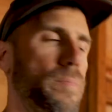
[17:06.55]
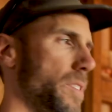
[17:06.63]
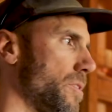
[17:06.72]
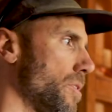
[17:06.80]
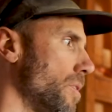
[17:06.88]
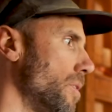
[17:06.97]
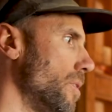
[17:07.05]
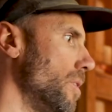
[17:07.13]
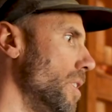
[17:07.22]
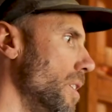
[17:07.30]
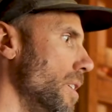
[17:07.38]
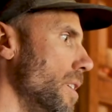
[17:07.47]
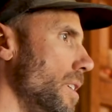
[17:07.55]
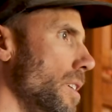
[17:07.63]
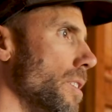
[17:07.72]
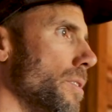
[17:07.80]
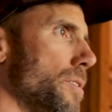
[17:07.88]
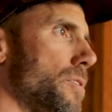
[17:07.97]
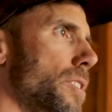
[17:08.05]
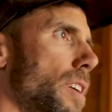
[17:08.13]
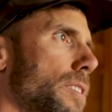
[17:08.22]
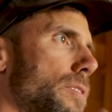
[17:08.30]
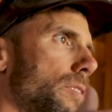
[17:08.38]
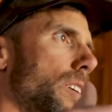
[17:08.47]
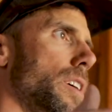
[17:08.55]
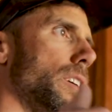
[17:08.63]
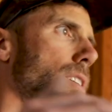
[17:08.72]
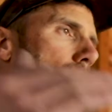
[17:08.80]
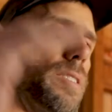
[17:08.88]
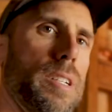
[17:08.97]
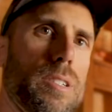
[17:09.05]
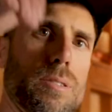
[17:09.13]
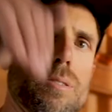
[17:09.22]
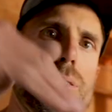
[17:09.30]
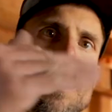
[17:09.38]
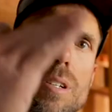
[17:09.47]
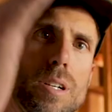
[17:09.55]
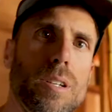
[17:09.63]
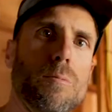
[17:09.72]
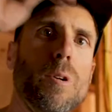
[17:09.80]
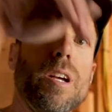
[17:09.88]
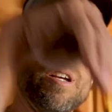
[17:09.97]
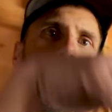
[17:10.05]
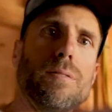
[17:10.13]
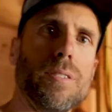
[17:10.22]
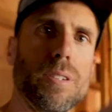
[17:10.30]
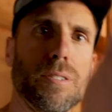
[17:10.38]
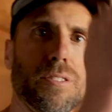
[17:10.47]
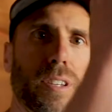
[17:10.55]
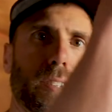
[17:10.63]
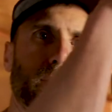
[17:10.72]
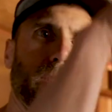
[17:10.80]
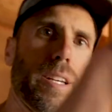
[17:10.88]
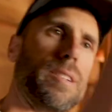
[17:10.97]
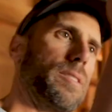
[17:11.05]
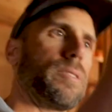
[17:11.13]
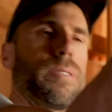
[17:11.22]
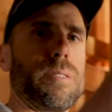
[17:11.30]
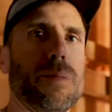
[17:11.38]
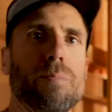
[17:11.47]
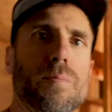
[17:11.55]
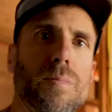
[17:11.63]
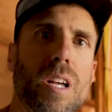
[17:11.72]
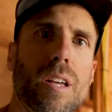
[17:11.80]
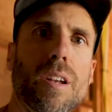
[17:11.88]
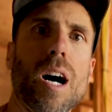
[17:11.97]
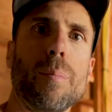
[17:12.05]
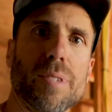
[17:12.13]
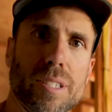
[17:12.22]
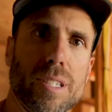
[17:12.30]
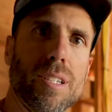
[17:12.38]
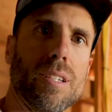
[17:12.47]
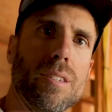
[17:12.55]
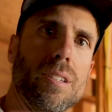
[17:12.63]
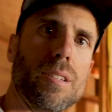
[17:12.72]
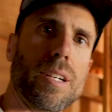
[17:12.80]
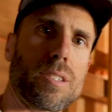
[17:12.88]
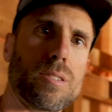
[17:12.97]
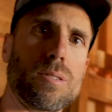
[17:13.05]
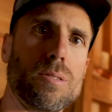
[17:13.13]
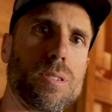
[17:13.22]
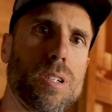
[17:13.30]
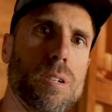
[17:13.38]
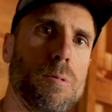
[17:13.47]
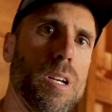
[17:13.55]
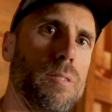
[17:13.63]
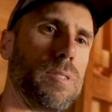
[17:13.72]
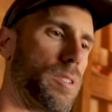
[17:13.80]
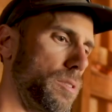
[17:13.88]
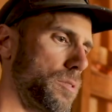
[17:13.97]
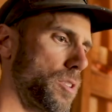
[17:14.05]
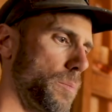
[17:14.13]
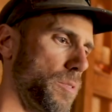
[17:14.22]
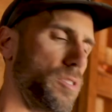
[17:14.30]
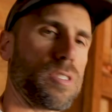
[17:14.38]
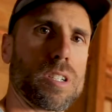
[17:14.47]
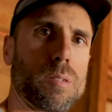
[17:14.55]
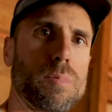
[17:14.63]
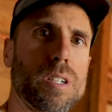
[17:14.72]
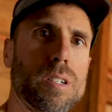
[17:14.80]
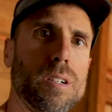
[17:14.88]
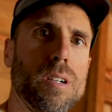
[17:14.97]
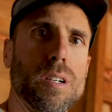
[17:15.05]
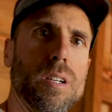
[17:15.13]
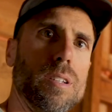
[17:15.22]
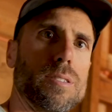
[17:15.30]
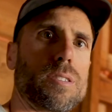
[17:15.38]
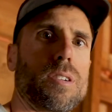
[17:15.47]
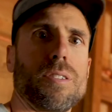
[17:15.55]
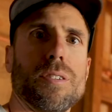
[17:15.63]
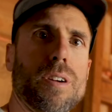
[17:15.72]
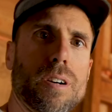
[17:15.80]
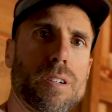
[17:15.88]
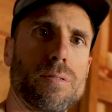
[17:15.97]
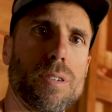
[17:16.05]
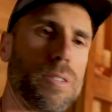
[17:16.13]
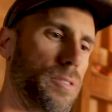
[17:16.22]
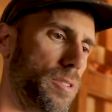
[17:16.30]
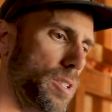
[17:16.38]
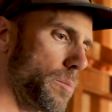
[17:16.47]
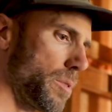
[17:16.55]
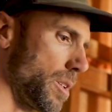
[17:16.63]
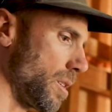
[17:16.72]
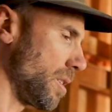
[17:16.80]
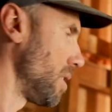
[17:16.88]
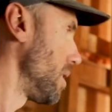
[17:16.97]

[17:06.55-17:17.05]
So it'll sense like electrical current wave, it'll sense like a little anomaly in the electrical current wave, and it'll trip the circuit breaker. It's called an arc fault circuit breaker.